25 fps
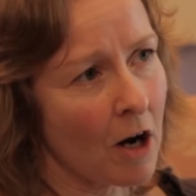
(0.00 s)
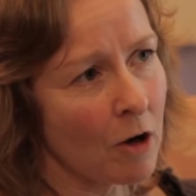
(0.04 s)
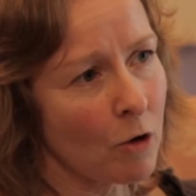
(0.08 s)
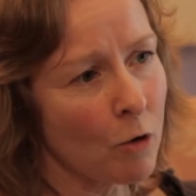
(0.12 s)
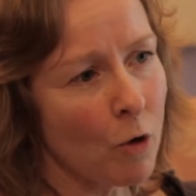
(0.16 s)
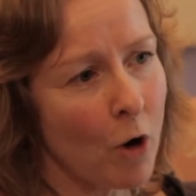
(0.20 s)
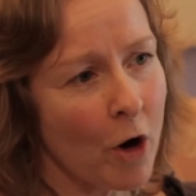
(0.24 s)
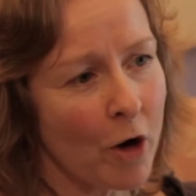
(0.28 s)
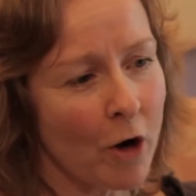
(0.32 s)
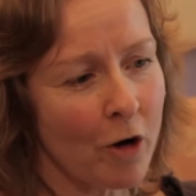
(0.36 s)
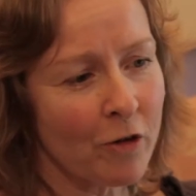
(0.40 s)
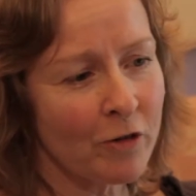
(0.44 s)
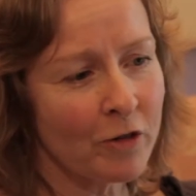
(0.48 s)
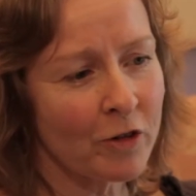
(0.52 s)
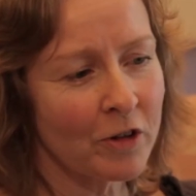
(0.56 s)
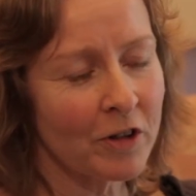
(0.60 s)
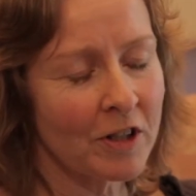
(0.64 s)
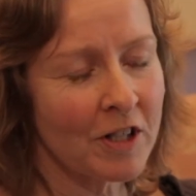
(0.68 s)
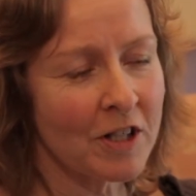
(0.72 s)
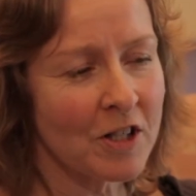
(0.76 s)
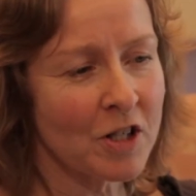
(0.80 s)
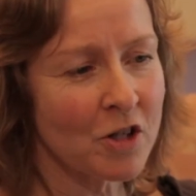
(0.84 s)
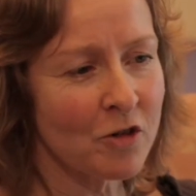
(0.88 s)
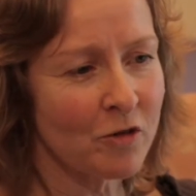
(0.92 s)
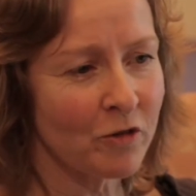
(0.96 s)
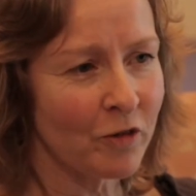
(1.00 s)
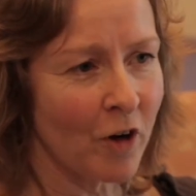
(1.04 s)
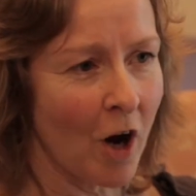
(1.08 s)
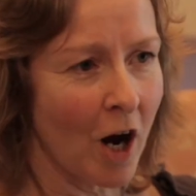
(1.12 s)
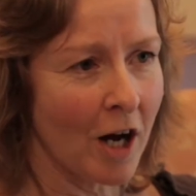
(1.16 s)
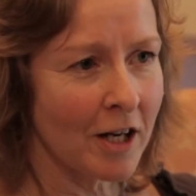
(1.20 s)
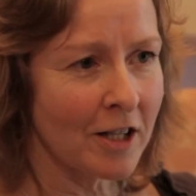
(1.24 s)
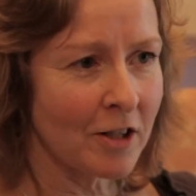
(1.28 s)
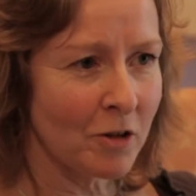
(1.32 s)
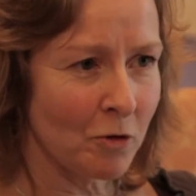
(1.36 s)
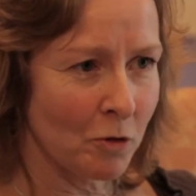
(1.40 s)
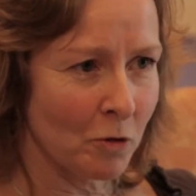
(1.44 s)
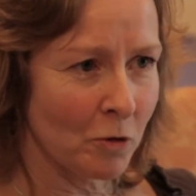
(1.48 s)
Quite often I used to
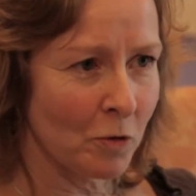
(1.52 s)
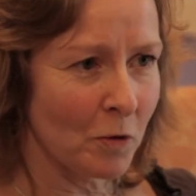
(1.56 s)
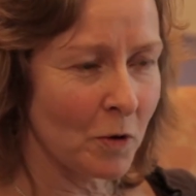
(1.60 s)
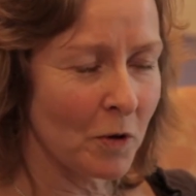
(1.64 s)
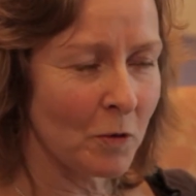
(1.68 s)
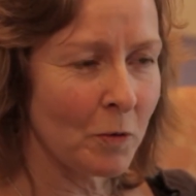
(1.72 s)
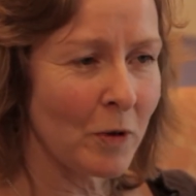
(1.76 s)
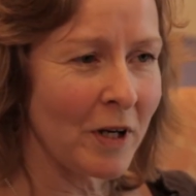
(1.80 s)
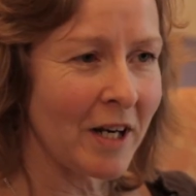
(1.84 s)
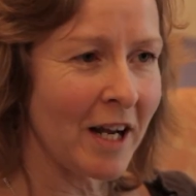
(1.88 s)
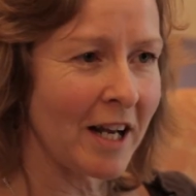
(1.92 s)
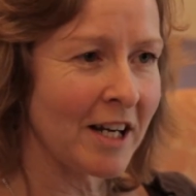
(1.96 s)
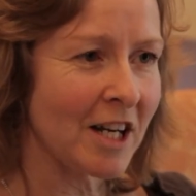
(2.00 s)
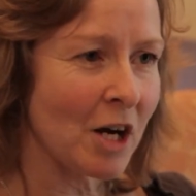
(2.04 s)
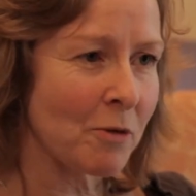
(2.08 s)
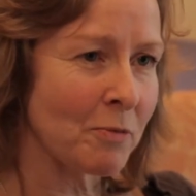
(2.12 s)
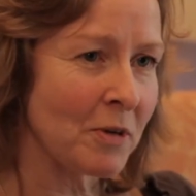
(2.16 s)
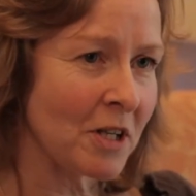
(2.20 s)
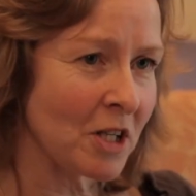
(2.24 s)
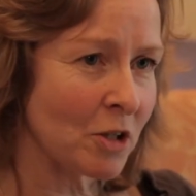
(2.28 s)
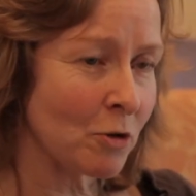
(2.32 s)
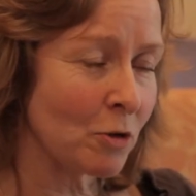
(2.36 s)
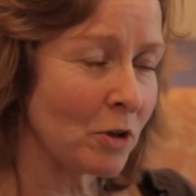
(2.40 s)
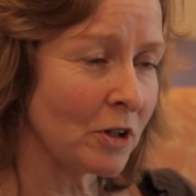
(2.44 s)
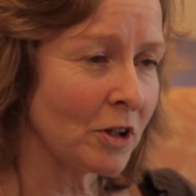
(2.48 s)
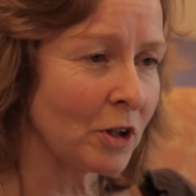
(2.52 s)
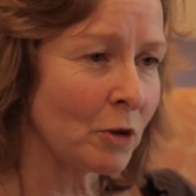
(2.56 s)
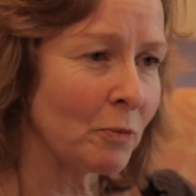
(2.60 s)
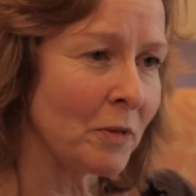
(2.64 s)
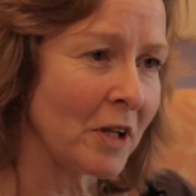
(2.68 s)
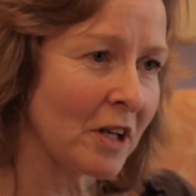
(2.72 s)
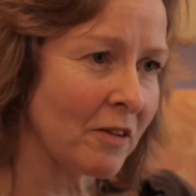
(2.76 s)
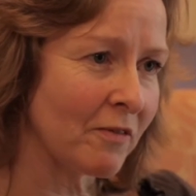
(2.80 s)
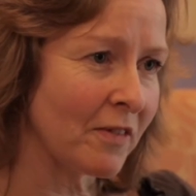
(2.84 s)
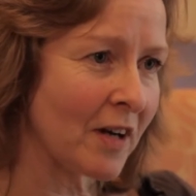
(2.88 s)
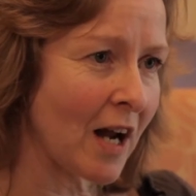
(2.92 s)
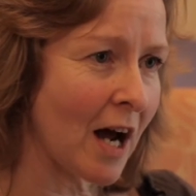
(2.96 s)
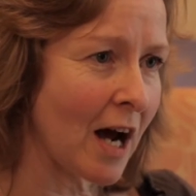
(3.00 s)
find we'd end up into a little
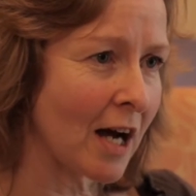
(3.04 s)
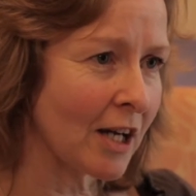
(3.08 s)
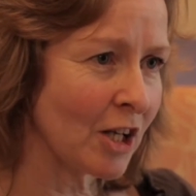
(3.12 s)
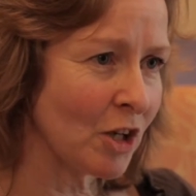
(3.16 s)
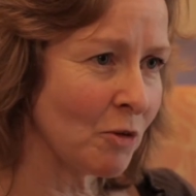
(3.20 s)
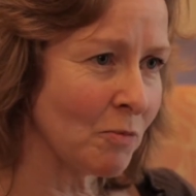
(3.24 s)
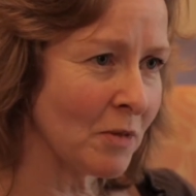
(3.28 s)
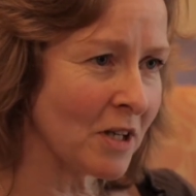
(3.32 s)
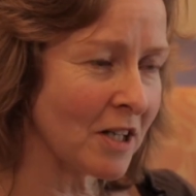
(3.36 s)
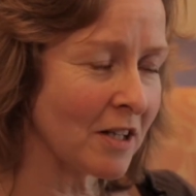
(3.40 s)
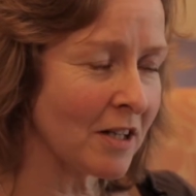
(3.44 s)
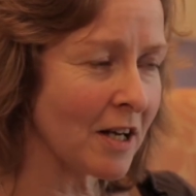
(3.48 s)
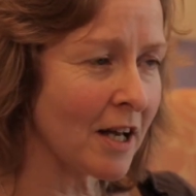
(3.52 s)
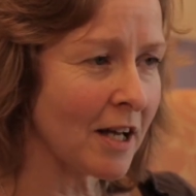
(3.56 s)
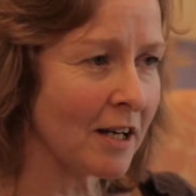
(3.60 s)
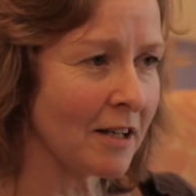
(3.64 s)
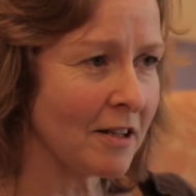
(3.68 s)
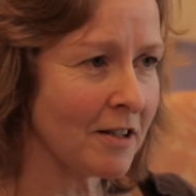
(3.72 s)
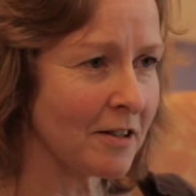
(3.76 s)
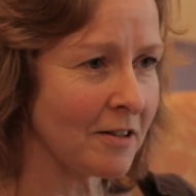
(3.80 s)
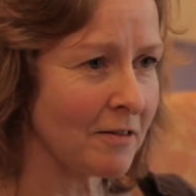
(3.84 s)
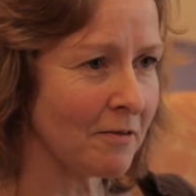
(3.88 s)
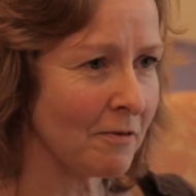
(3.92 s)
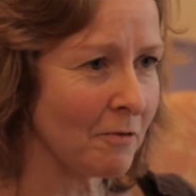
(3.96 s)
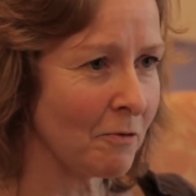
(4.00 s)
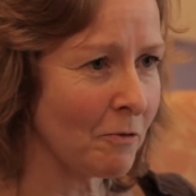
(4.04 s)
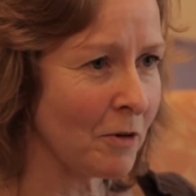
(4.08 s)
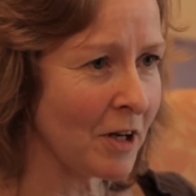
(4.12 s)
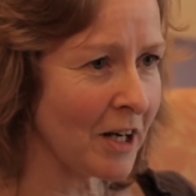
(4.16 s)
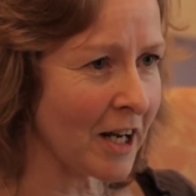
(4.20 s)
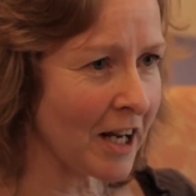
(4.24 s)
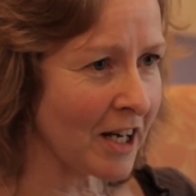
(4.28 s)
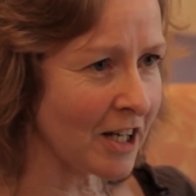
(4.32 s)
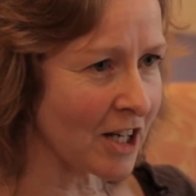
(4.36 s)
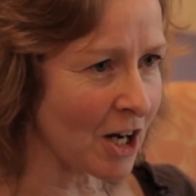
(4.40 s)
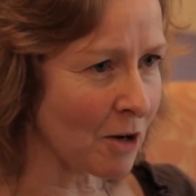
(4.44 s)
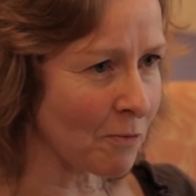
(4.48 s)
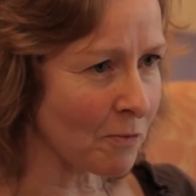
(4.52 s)
bit of an argument, and we'd
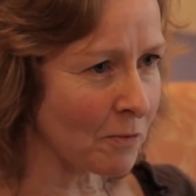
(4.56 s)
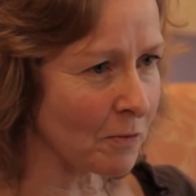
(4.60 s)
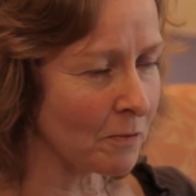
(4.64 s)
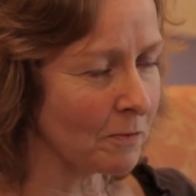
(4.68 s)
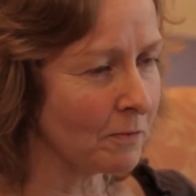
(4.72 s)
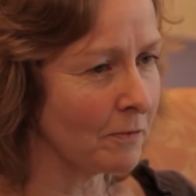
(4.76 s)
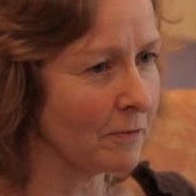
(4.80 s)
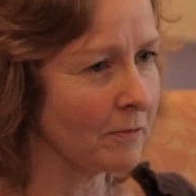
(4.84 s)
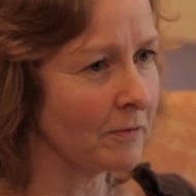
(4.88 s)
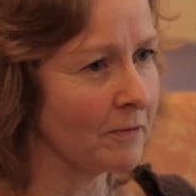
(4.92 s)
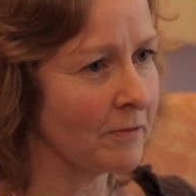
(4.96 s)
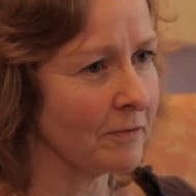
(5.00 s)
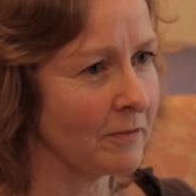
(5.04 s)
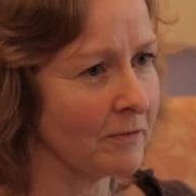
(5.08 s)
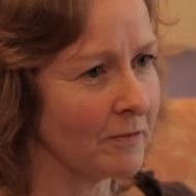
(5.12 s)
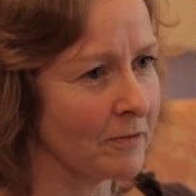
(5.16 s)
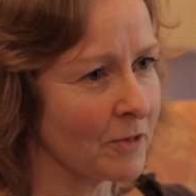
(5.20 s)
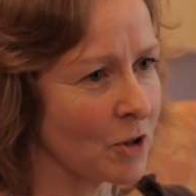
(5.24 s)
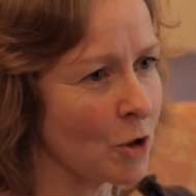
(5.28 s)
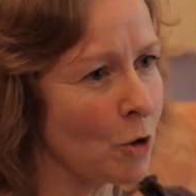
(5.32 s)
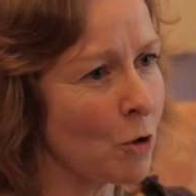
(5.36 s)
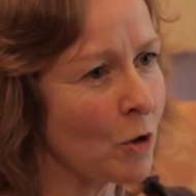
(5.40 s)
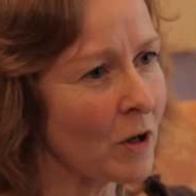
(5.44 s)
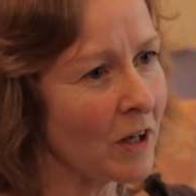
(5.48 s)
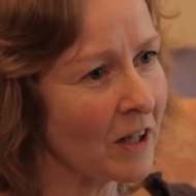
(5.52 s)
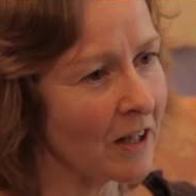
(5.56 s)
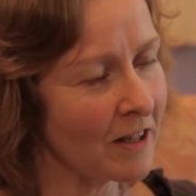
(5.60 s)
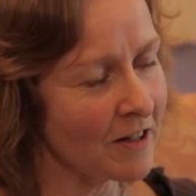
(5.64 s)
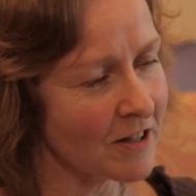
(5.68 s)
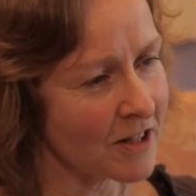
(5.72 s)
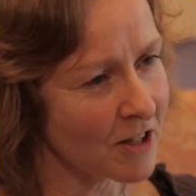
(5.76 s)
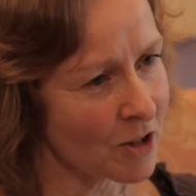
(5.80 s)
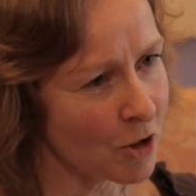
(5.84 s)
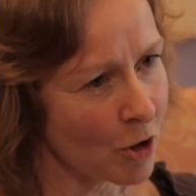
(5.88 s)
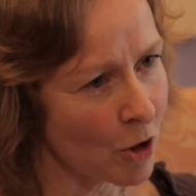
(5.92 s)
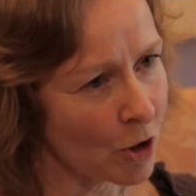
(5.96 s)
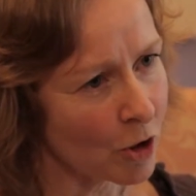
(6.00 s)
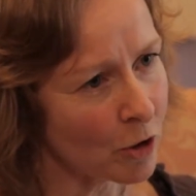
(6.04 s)
end up talking in
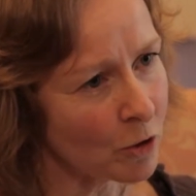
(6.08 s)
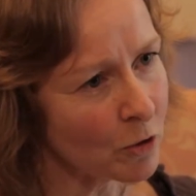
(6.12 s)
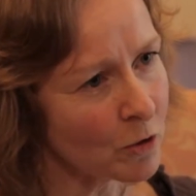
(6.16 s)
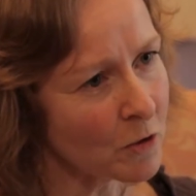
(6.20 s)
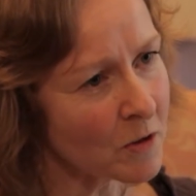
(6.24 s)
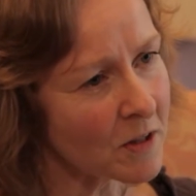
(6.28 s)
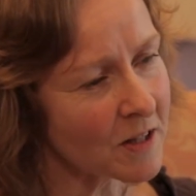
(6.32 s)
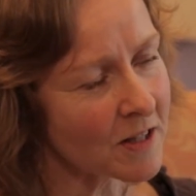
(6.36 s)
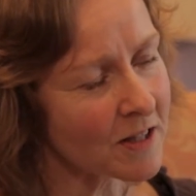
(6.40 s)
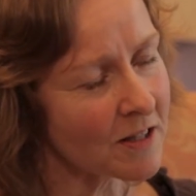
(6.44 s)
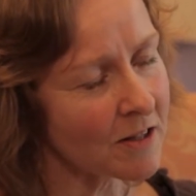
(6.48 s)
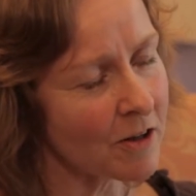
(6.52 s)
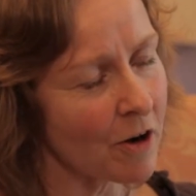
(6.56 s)
circles.